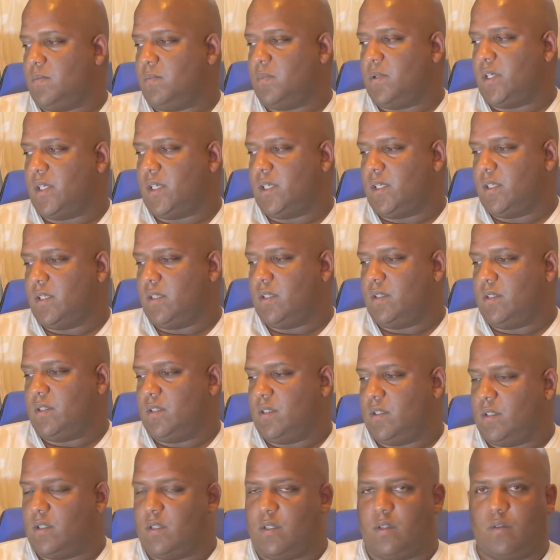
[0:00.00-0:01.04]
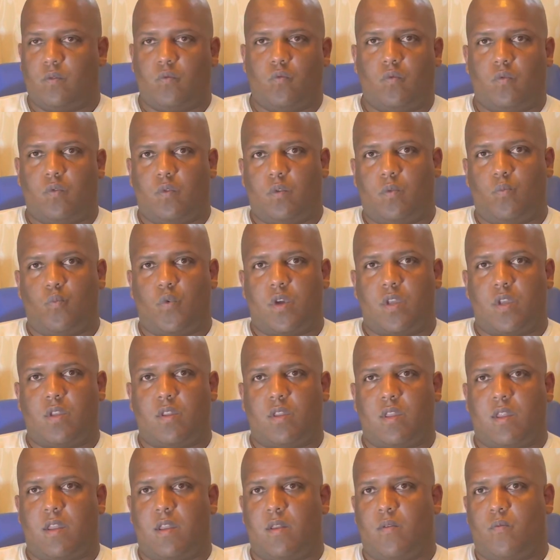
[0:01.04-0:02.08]
But
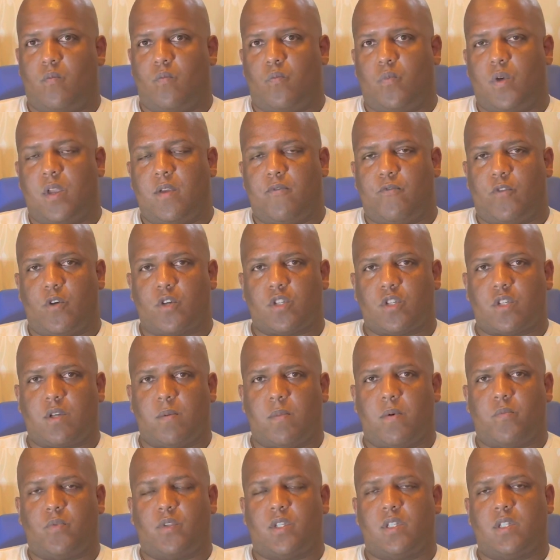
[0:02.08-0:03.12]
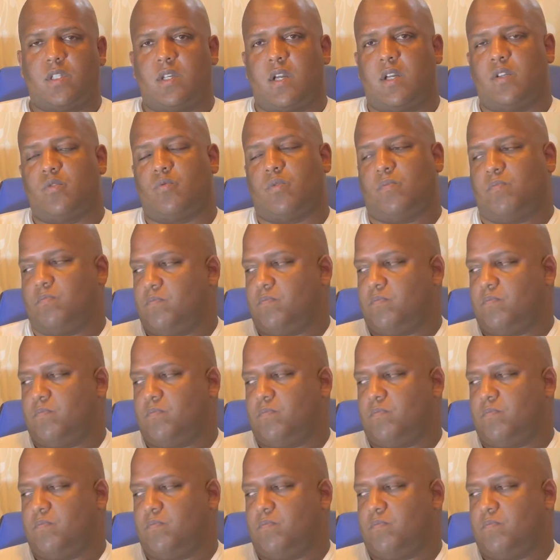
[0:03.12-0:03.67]
when we first come up with the designs,